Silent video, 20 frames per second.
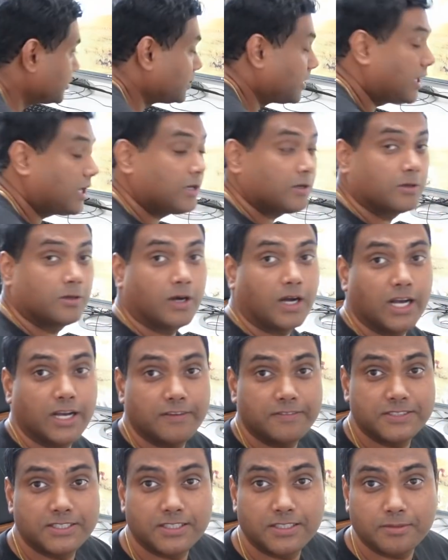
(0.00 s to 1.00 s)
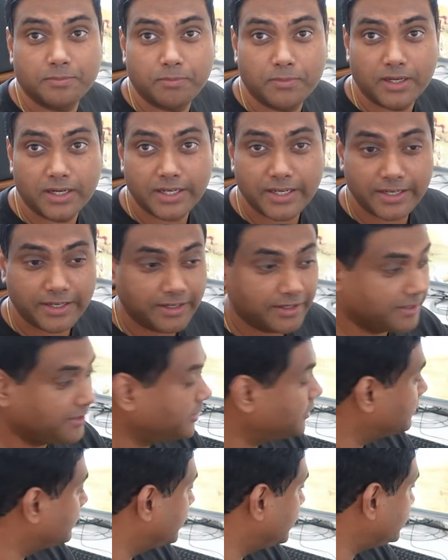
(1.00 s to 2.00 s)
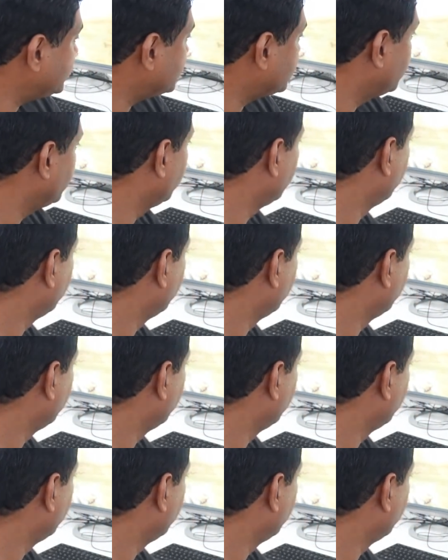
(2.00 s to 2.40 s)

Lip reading: now I have set up my new desk